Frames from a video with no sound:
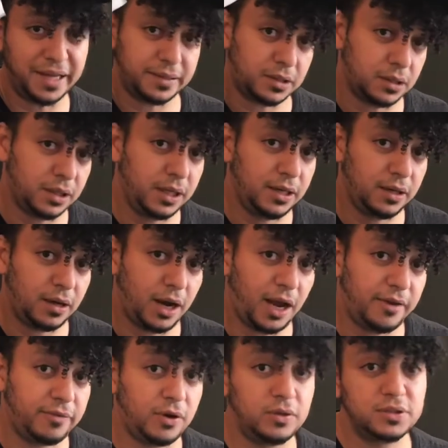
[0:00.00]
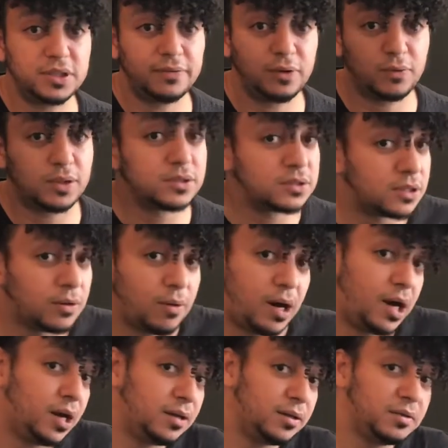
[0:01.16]
and clean your headphones every once in a
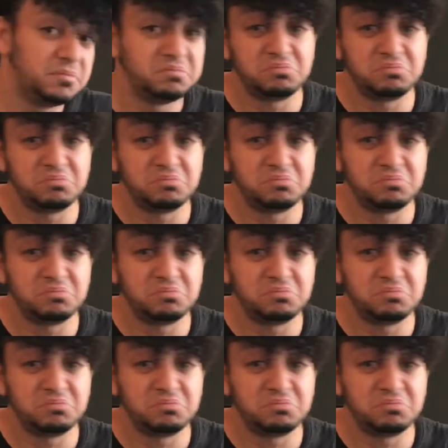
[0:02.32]
while.